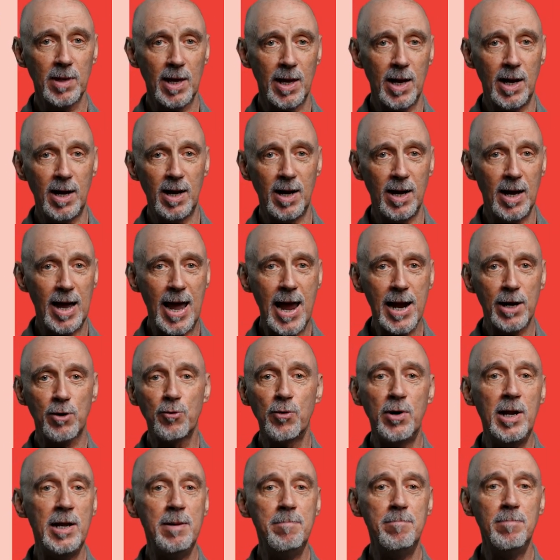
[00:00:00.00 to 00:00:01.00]

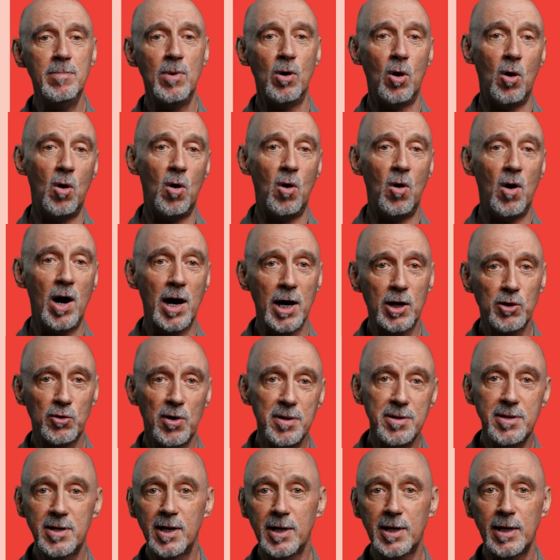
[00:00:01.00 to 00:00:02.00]
acronym or
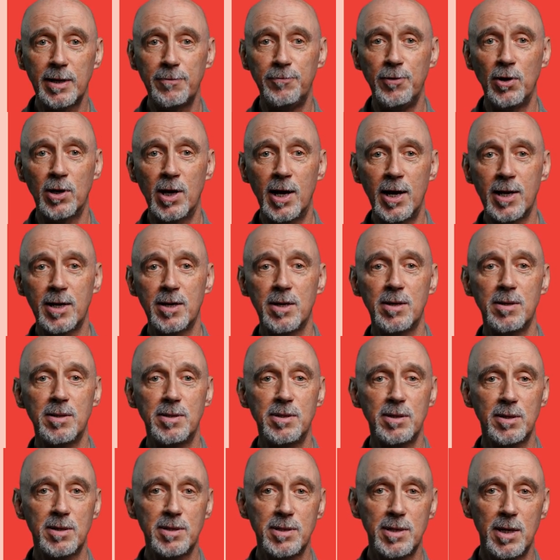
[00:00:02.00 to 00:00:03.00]
acrostic, if you like,
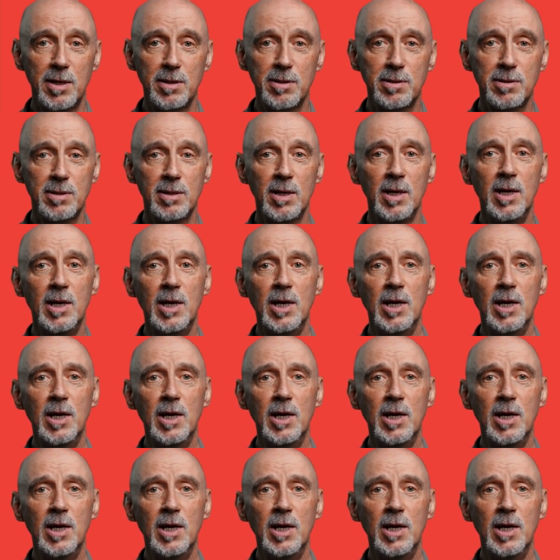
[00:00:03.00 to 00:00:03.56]
success,